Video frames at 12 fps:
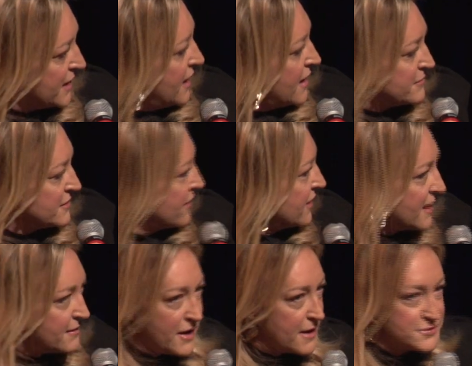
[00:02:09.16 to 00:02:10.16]
I mean, Larry,
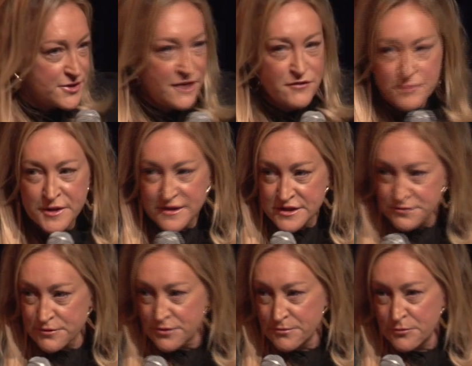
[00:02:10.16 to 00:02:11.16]
I'm sure everybody in this
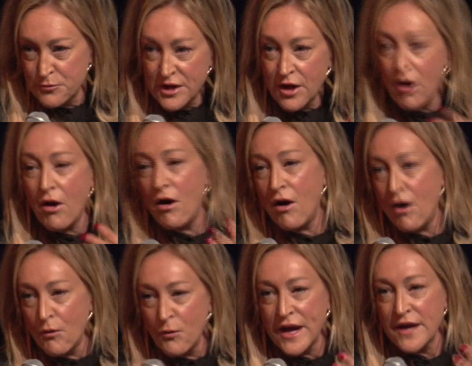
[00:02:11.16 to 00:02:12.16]
room, we
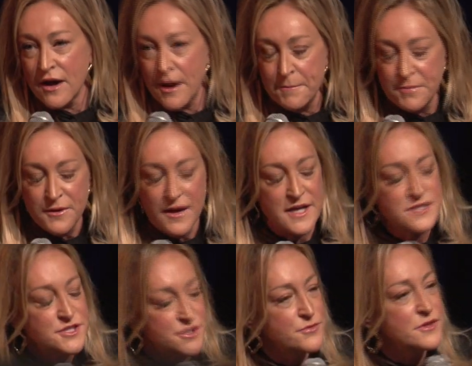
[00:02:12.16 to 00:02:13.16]
all wake up at
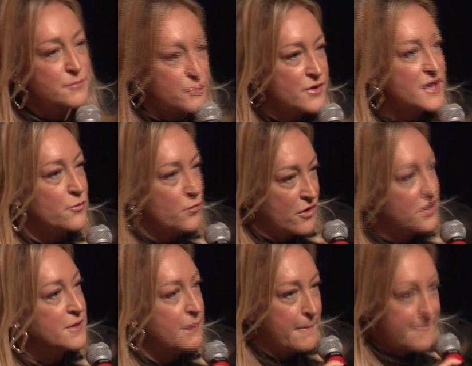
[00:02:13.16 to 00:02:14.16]
2 a.m. worried
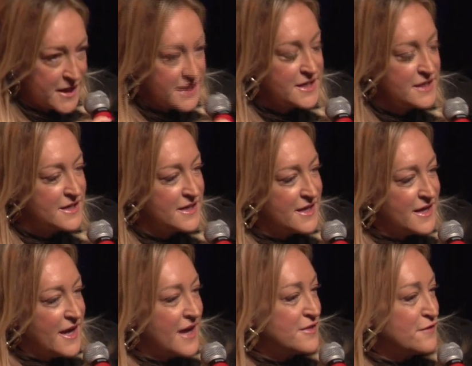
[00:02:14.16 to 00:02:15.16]
about money.
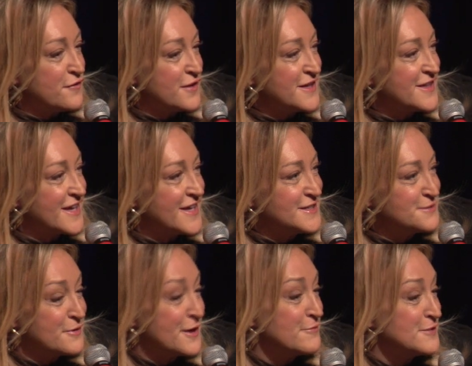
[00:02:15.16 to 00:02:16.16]
And the funny thing is,
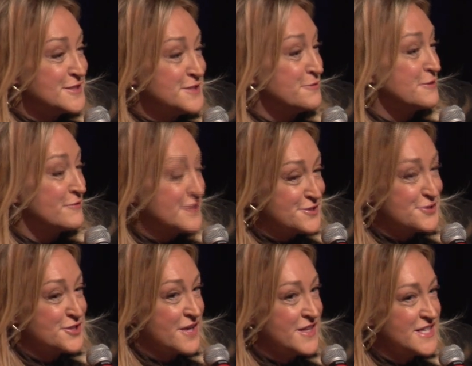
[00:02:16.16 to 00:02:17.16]
when I was doing research
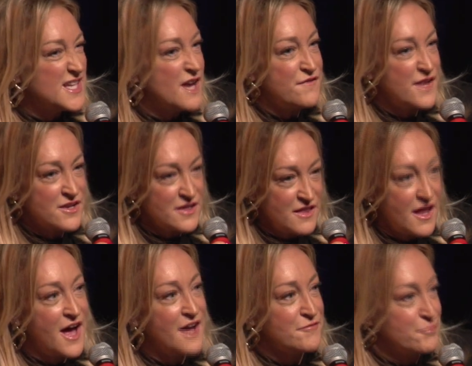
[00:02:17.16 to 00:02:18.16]
on this, I found a
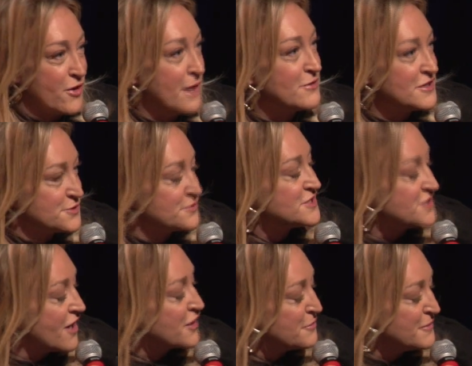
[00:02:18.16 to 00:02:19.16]
lot of primary source
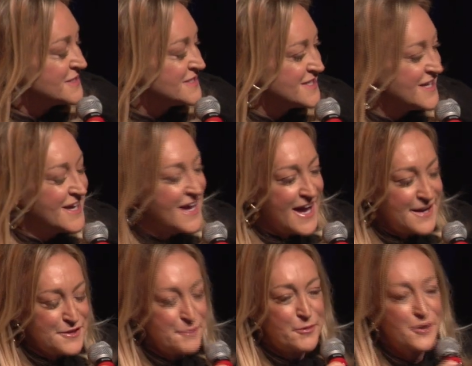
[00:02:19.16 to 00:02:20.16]
documents. And in
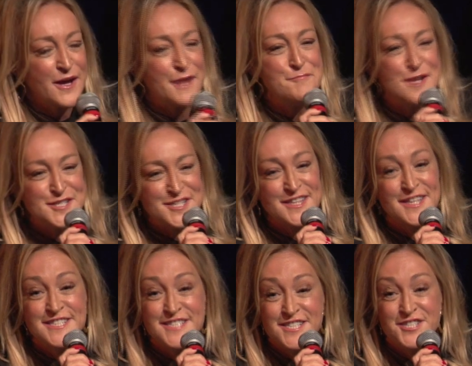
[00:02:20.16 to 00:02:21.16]
the book, I mentioned
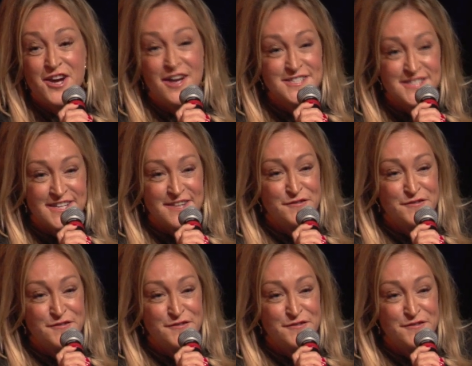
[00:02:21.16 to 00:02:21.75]
Lyndon Johnson.